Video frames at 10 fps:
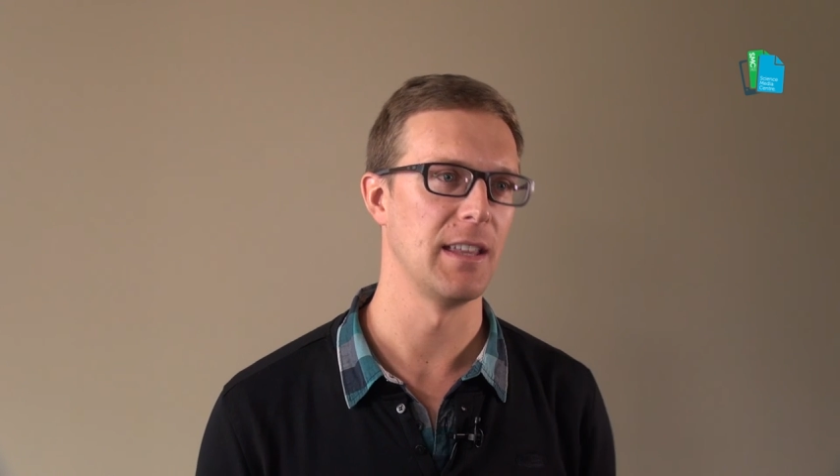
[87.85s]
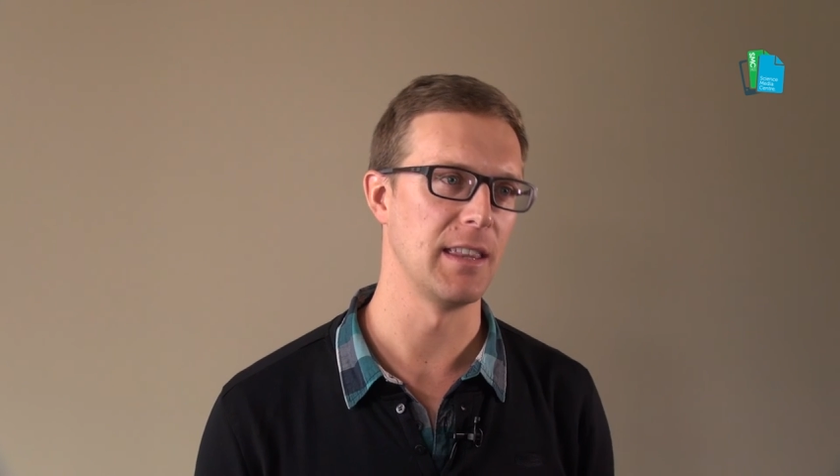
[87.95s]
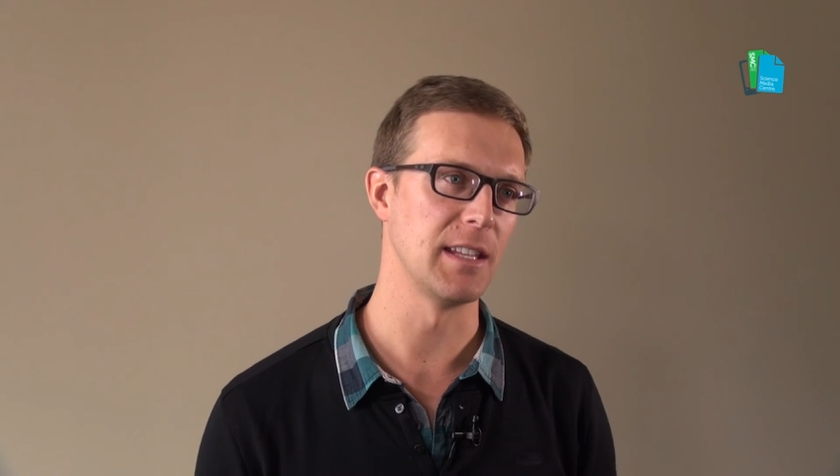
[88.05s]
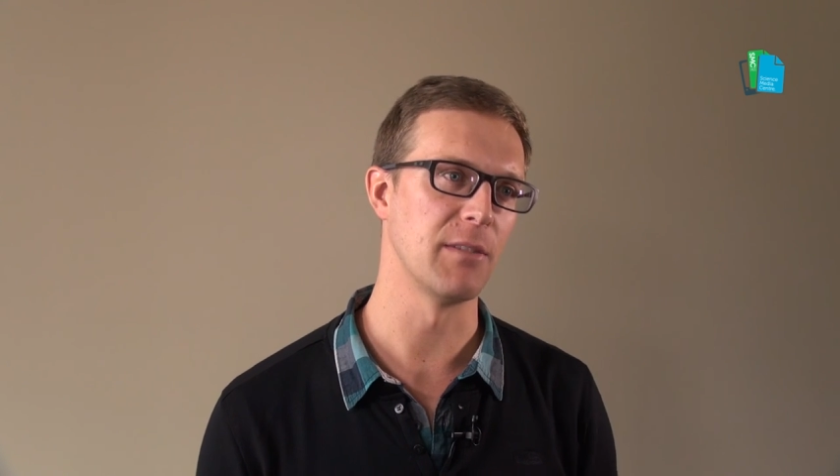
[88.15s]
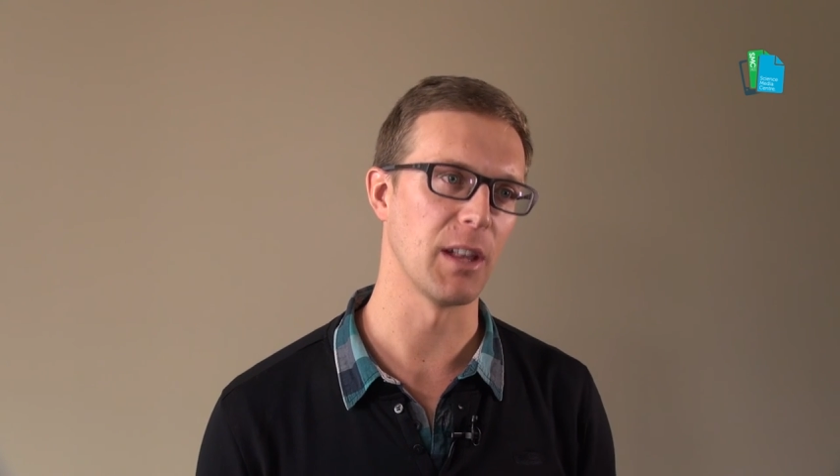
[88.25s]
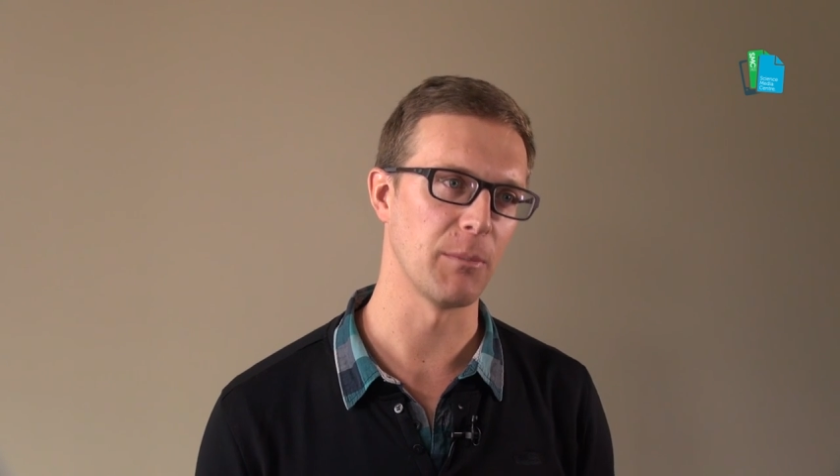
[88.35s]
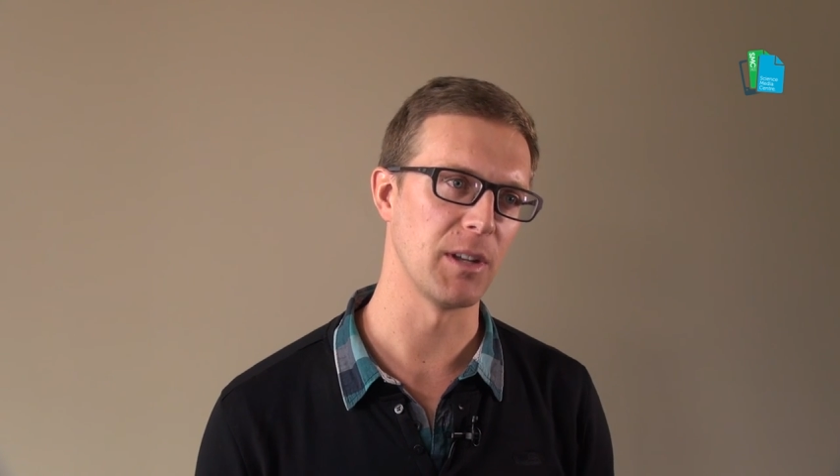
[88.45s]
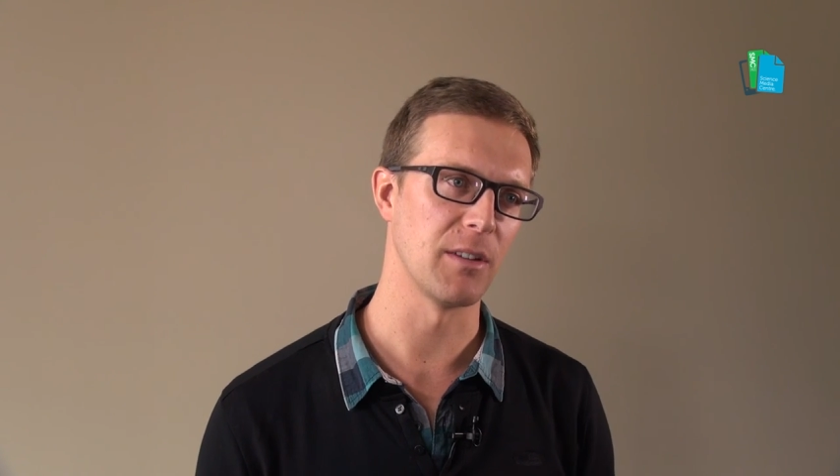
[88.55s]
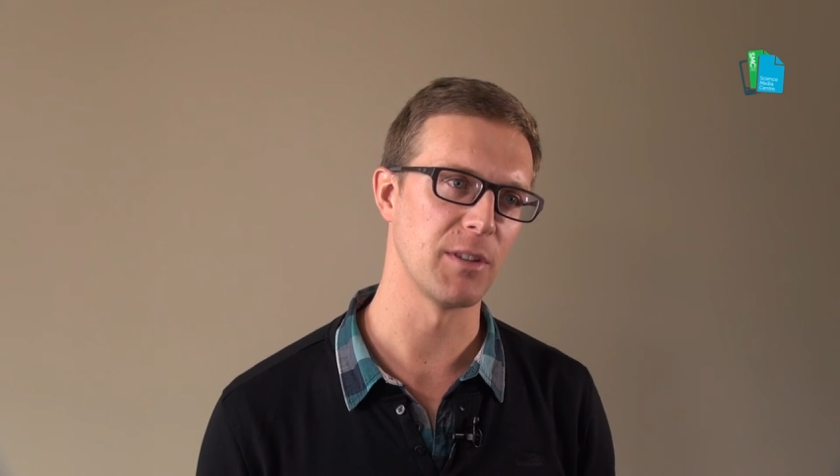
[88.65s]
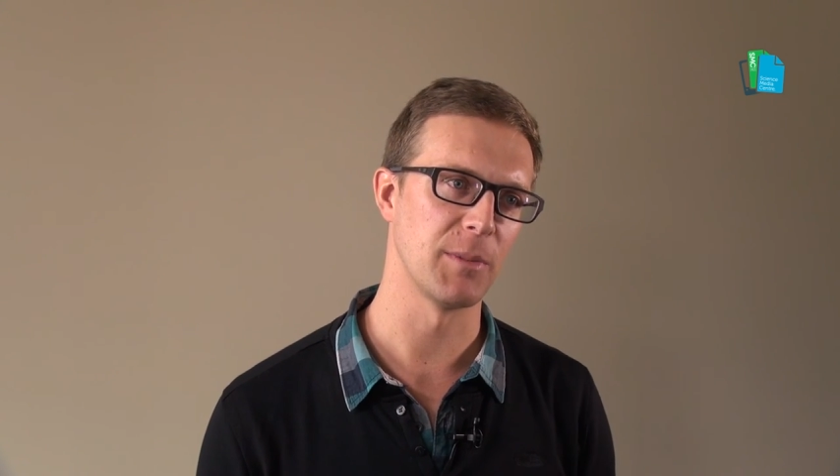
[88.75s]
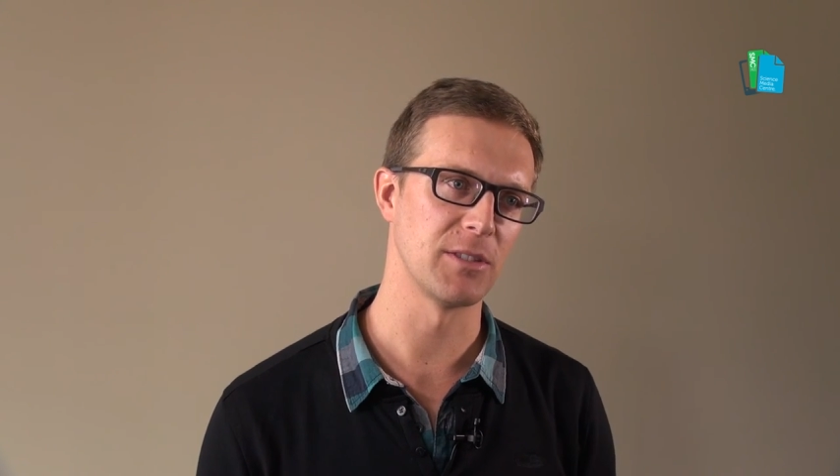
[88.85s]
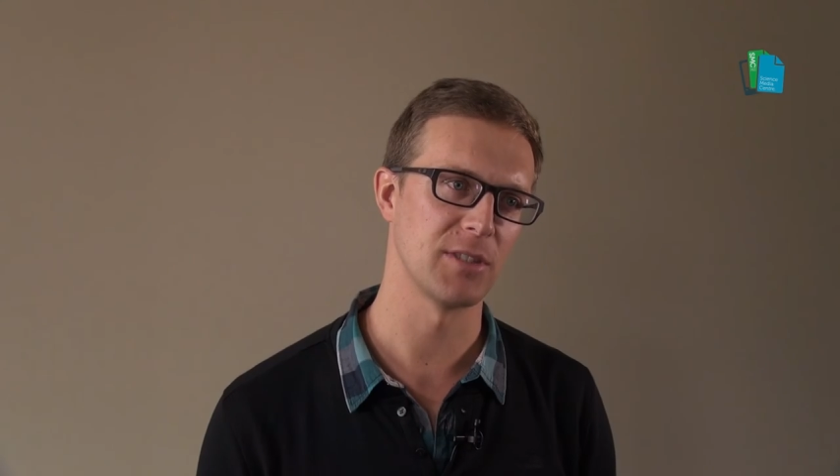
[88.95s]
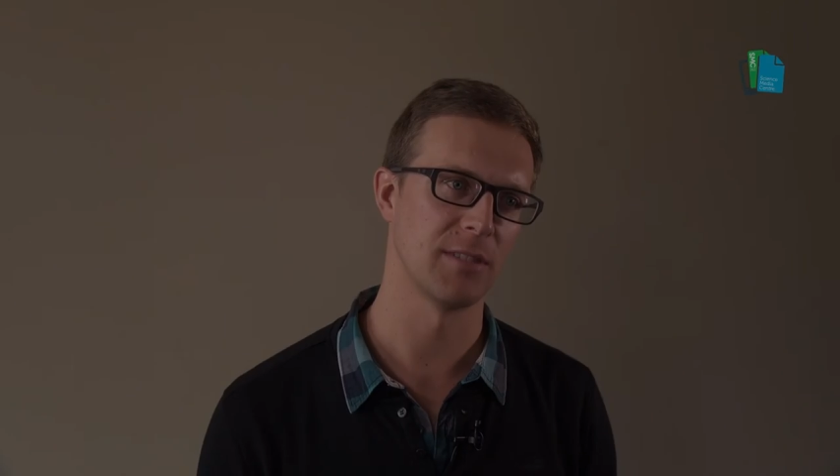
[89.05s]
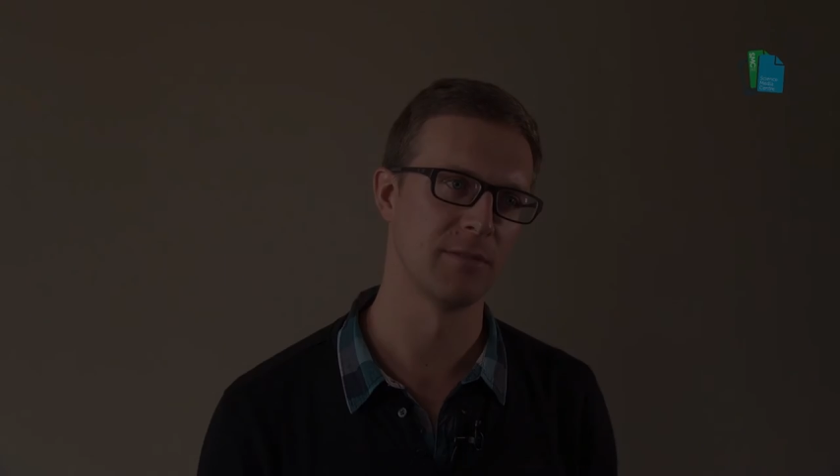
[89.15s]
the development of dementia.